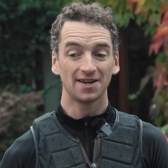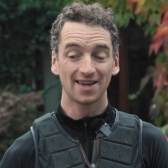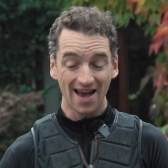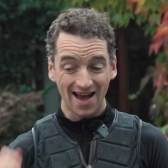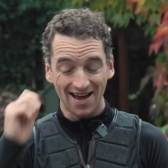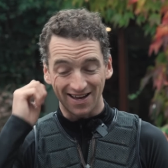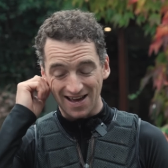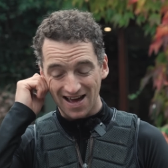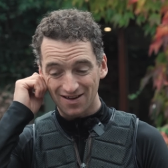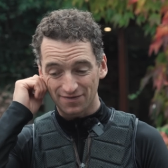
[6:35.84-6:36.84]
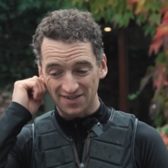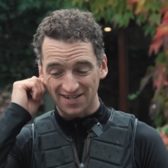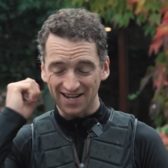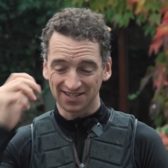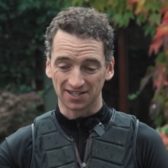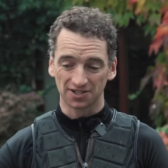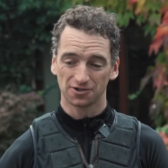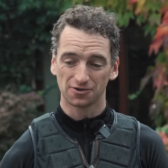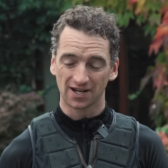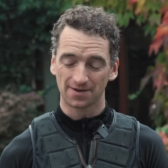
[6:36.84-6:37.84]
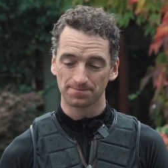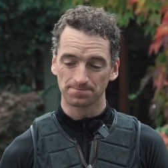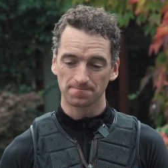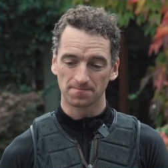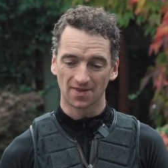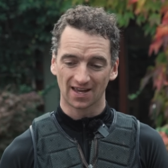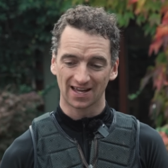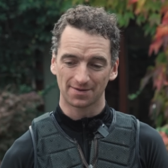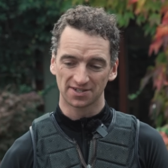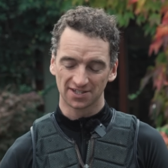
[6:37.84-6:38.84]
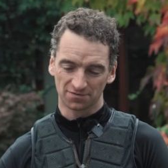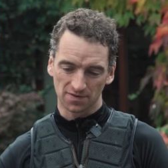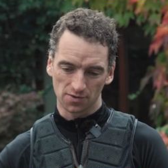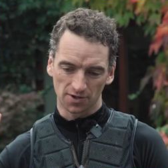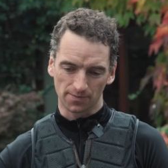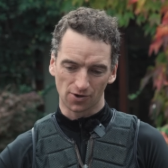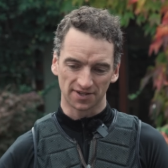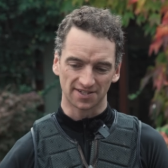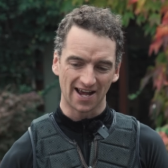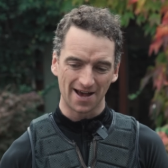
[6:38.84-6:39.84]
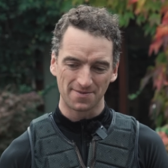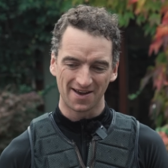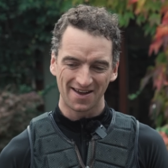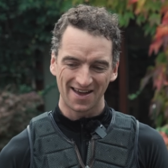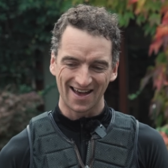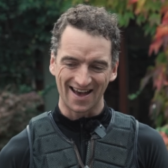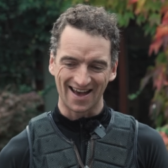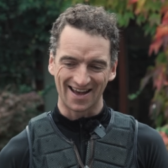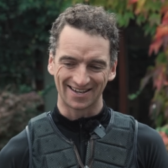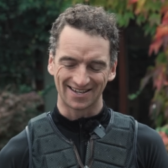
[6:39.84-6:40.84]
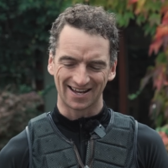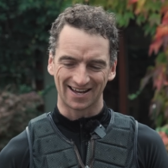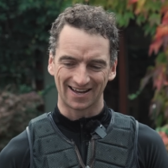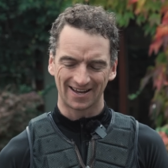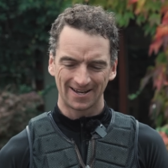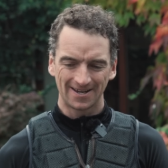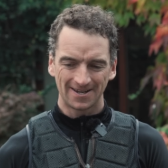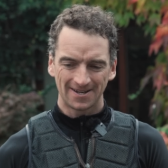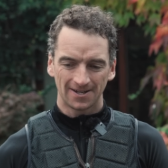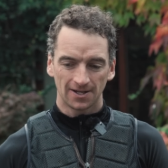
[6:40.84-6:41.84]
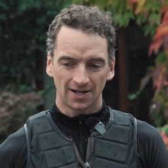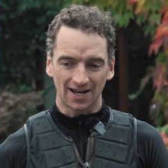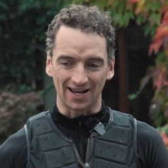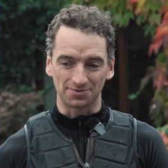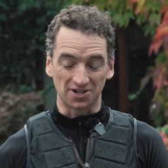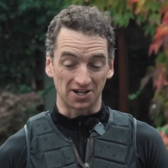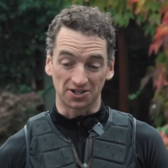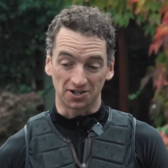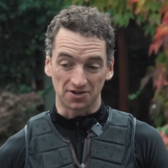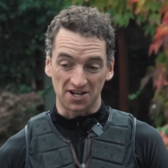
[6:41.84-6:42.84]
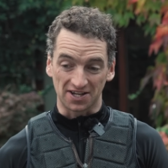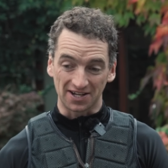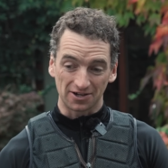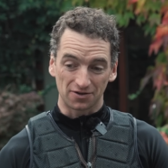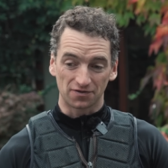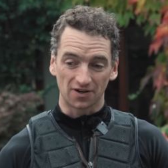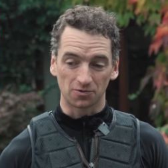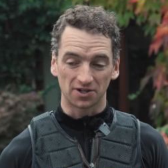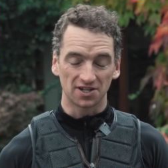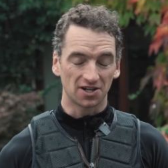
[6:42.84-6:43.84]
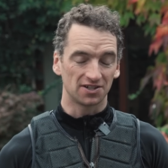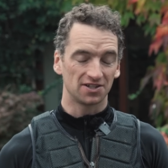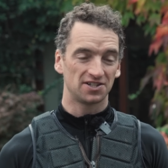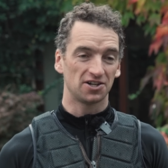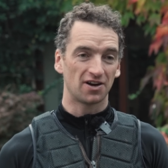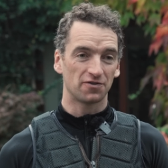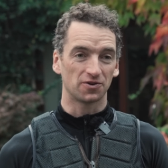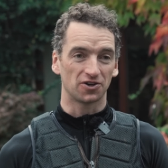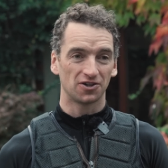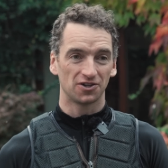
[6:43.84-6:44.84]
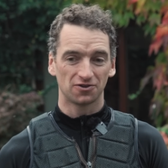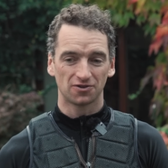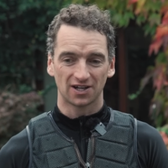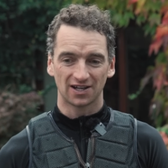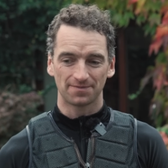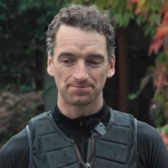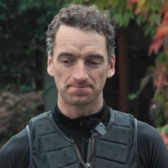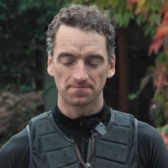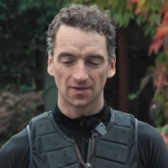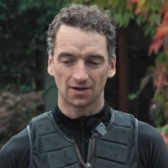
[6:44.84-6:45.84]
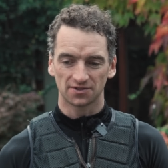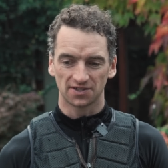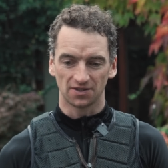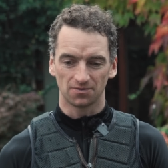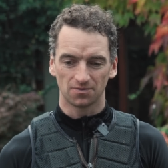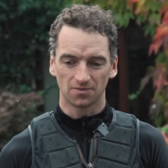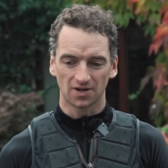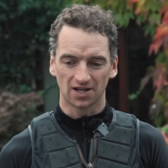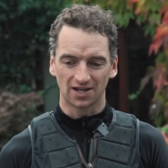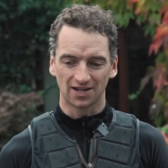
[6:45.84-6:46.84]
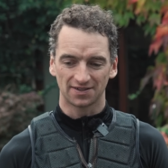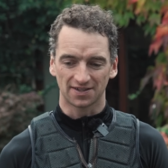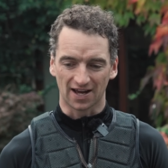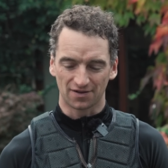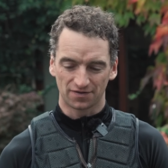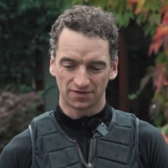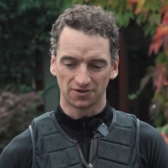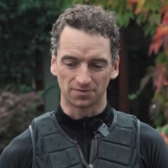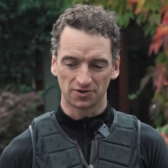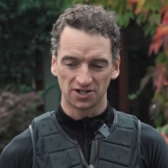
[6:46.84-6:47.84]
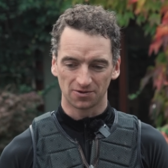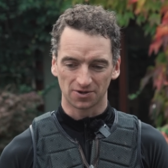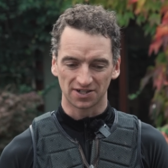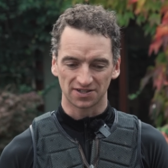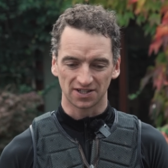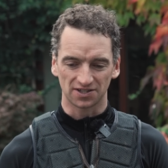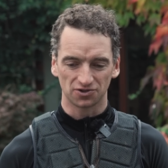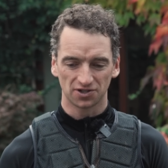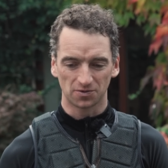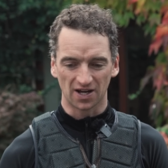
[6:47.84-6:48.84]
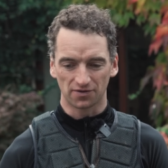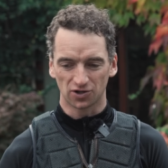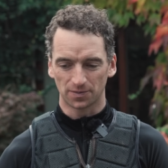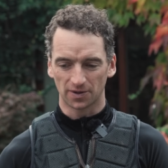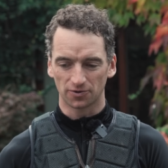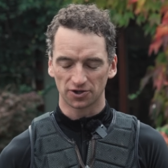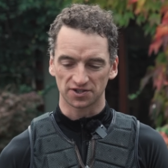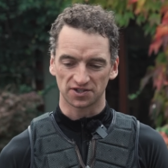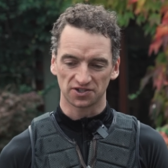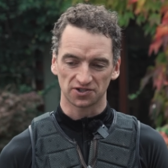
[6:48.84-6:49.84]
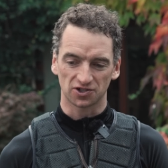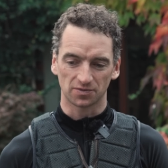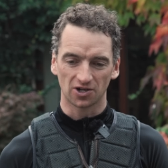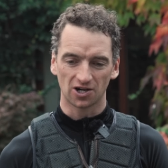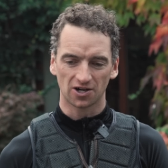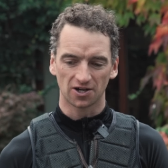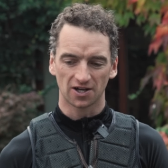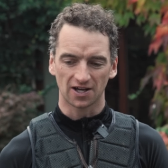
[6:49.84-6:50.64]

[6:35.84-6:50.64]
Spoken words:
Yeah, fantastic. You know, myself and my mother bought the dam, and I got a great kick out of winning on DRF with her. You know, obviously to have, you know, breeding one is good, and we have a couple of brothers and sisters coming along.